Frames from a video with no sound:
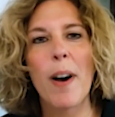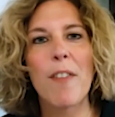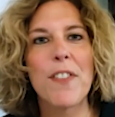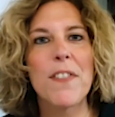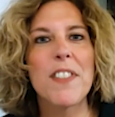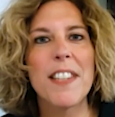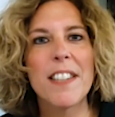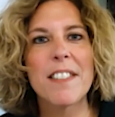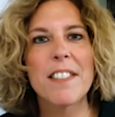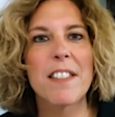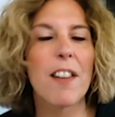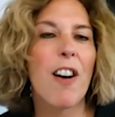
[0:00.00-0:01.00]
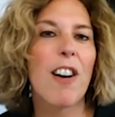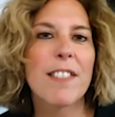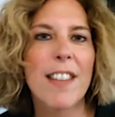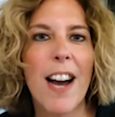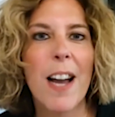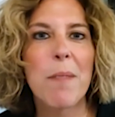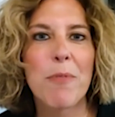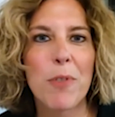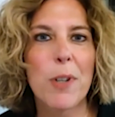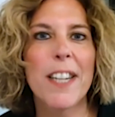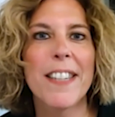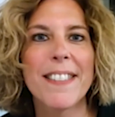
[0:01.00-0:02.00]
Well, 50 years is a long time,
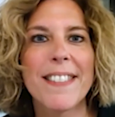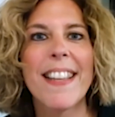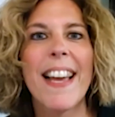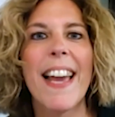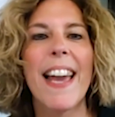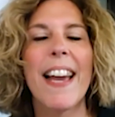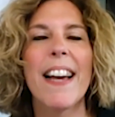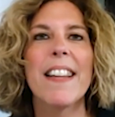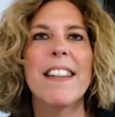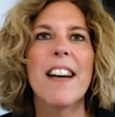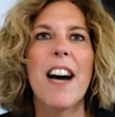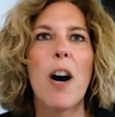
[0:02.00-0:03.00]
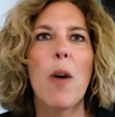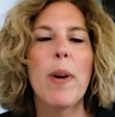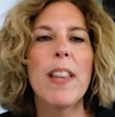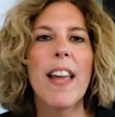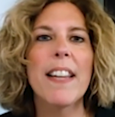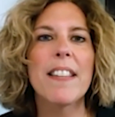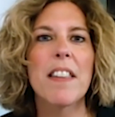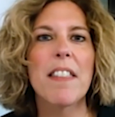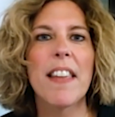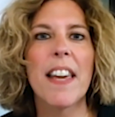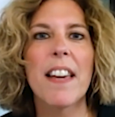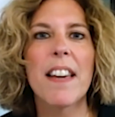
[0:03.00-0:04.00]
Flora, and we like to
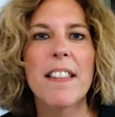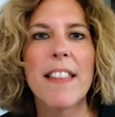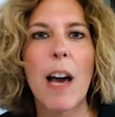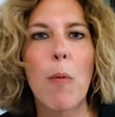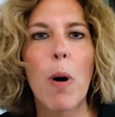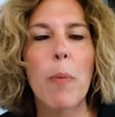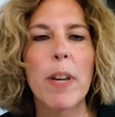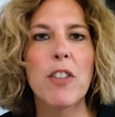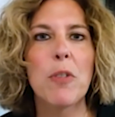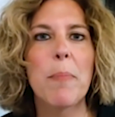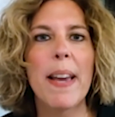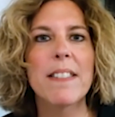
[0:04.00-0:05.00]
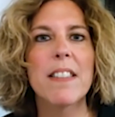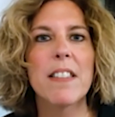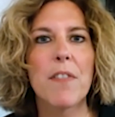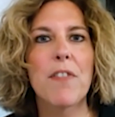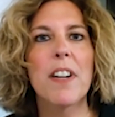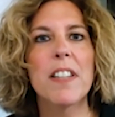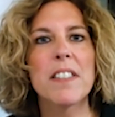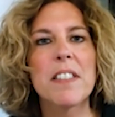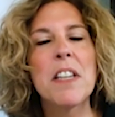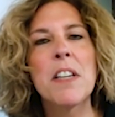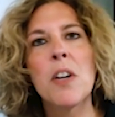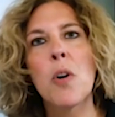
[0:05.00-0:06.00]
think that what we do makes a
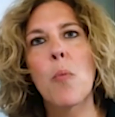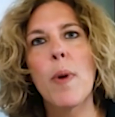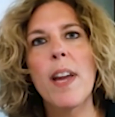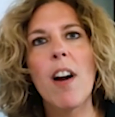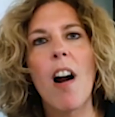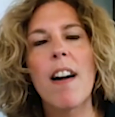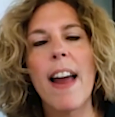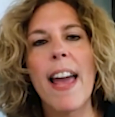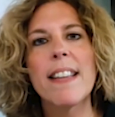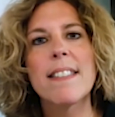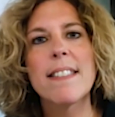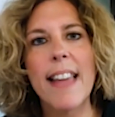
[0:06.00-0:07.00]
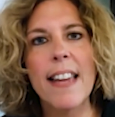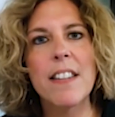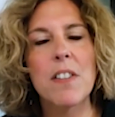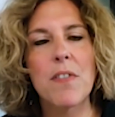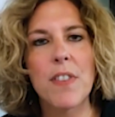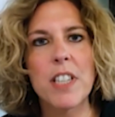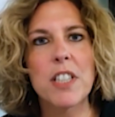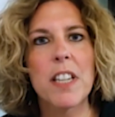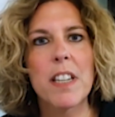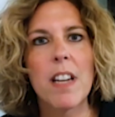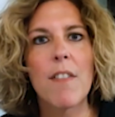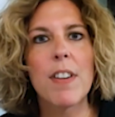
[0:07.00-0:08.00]
difference. We are a state
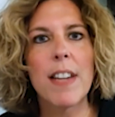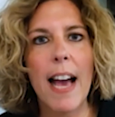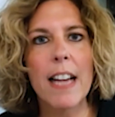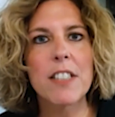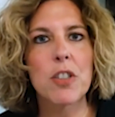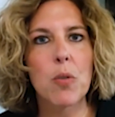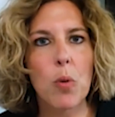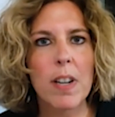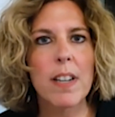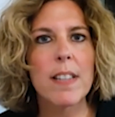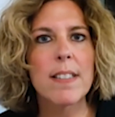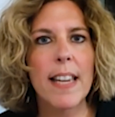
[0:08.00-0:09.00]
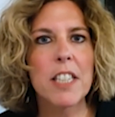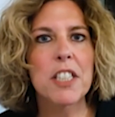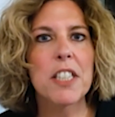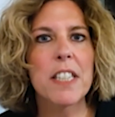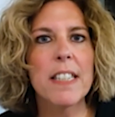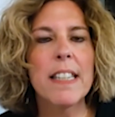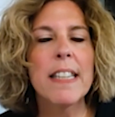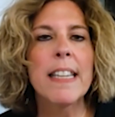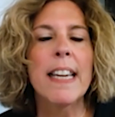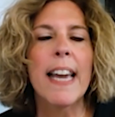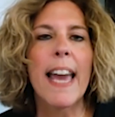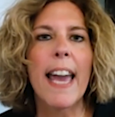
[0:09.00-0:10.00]
division of a national organization,
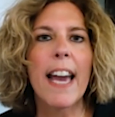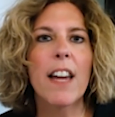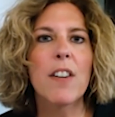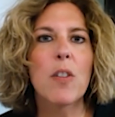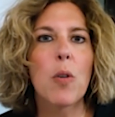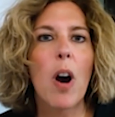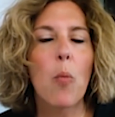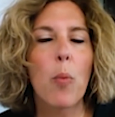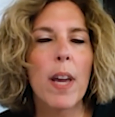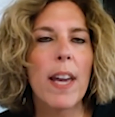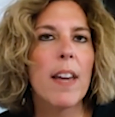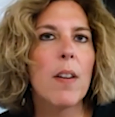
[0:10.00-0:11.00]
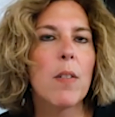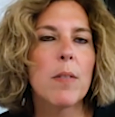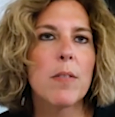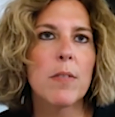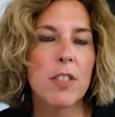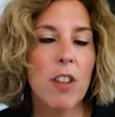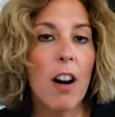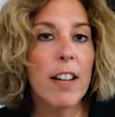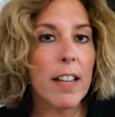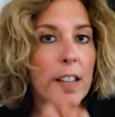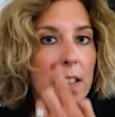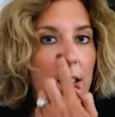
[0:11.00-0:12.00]
and we
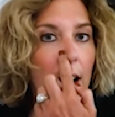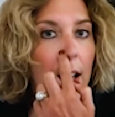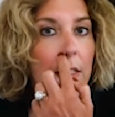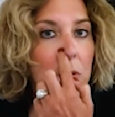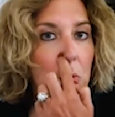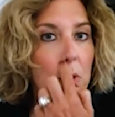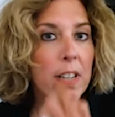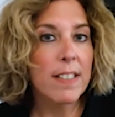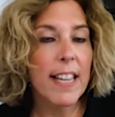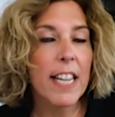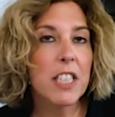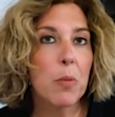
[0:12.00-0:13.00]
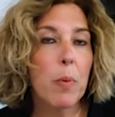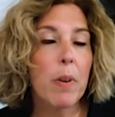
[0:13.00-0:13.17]
started this organization.